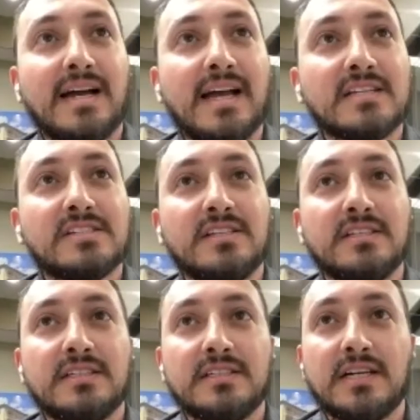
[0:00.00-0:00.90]
I
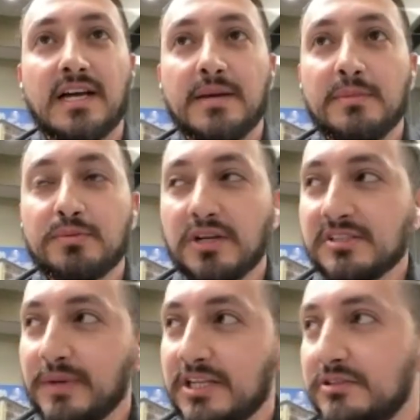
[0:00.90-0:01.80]
actually uh, I'm a
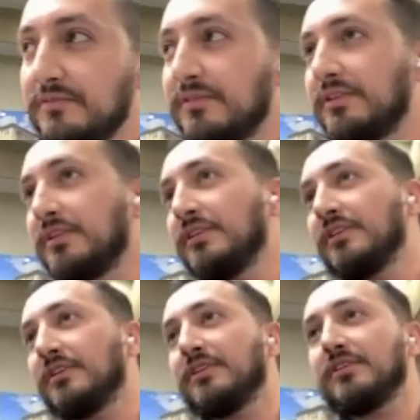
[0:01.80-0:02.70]
project manager for
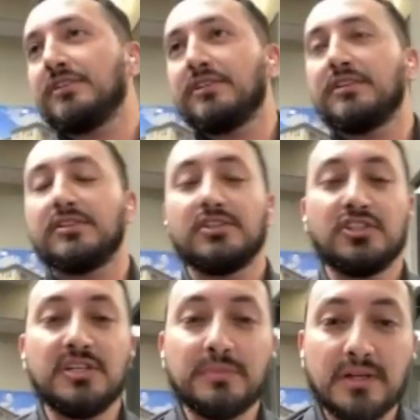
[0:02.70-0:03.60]
a
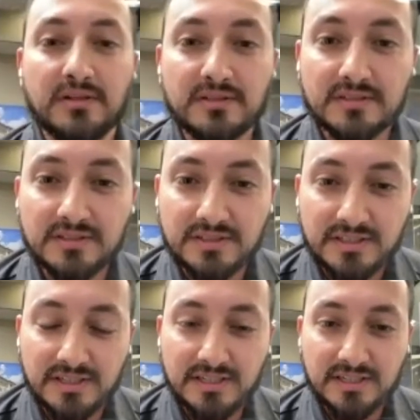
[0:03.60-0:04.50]
sheet metal
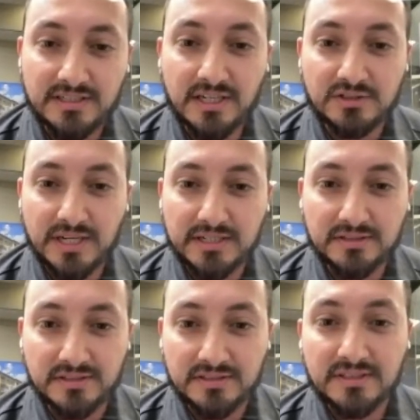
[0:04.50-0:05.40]
uh,
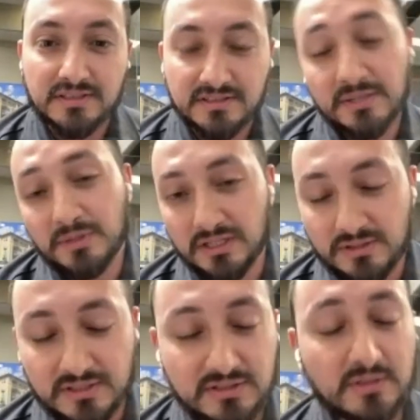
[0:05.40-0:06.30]
contractor
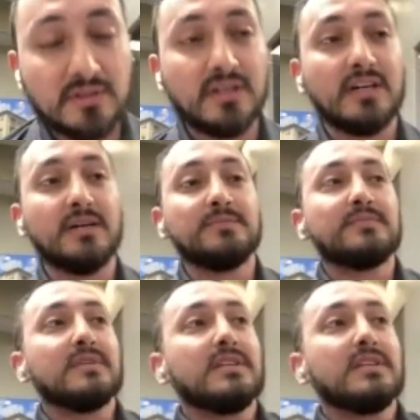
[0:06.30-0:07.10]
subcontract. So um,